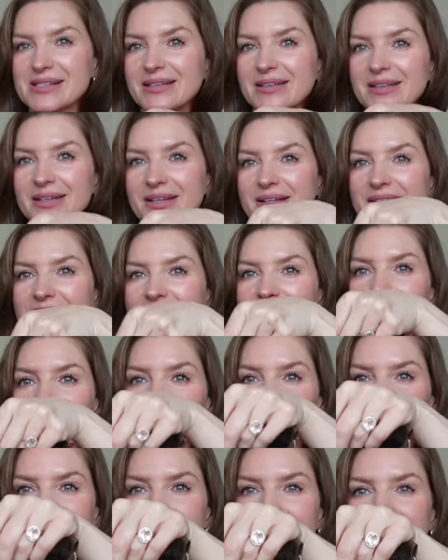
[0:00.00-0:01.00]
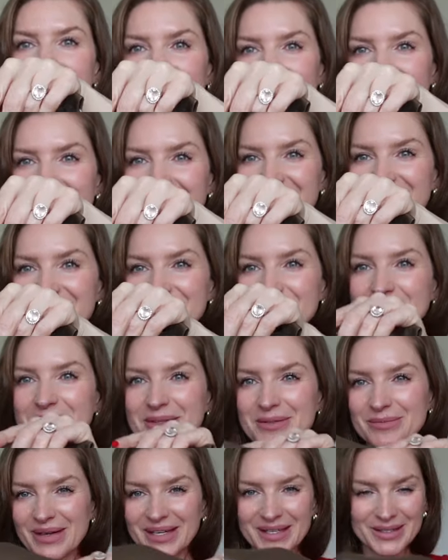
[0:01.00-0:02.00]
see, they're gonna go really nice
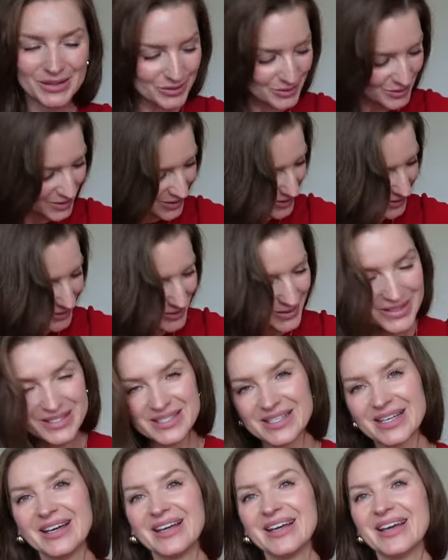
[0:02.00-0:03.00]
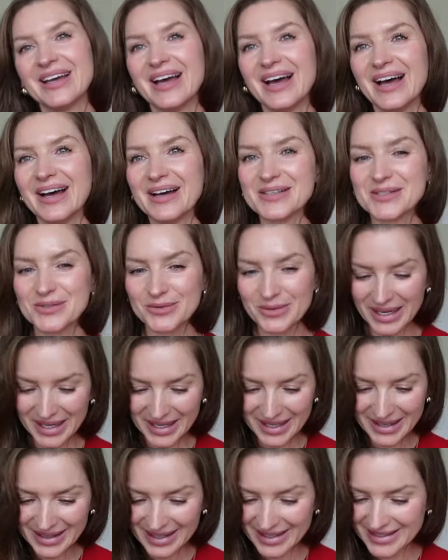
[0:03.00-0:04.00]
with my new shoes as
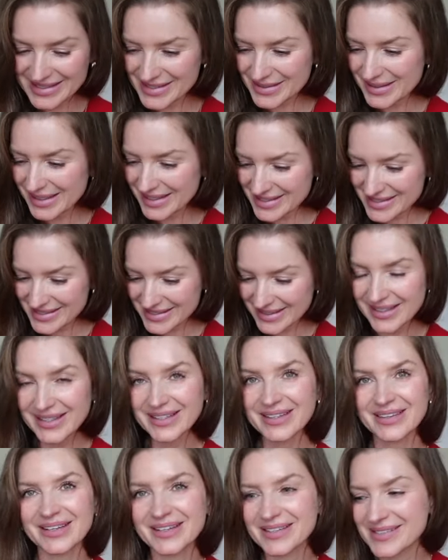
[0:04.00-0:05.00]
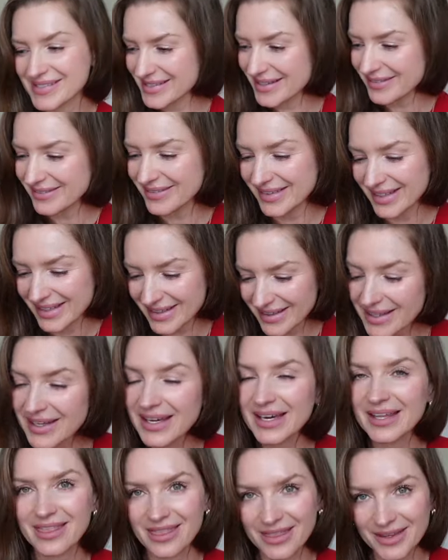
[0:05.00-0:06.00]
well. As you can see, there's definitely
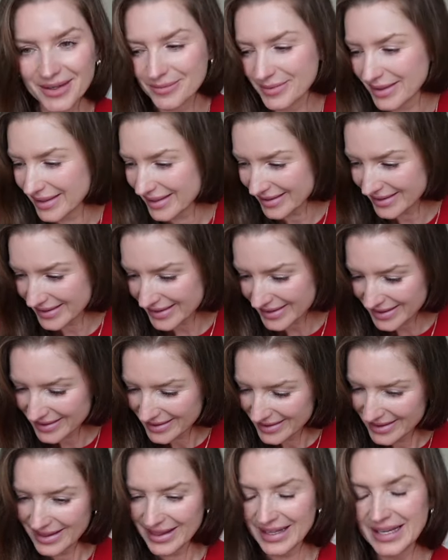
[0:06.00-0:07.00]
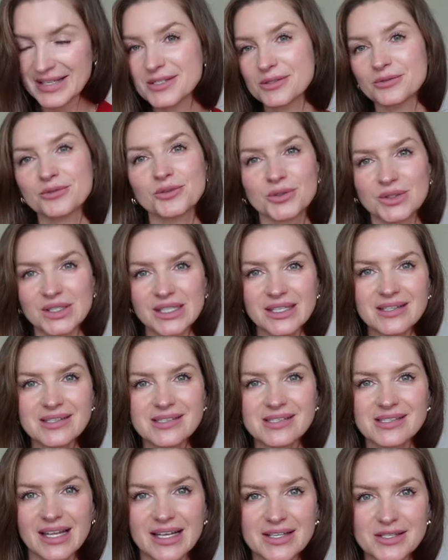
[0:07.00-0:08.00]
a theme here. Lots of
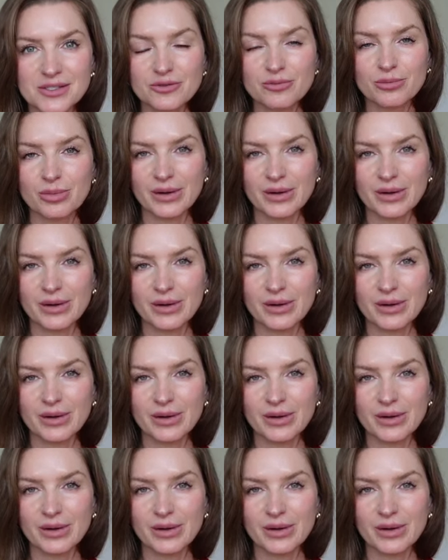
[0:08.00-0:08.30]
greens, lots of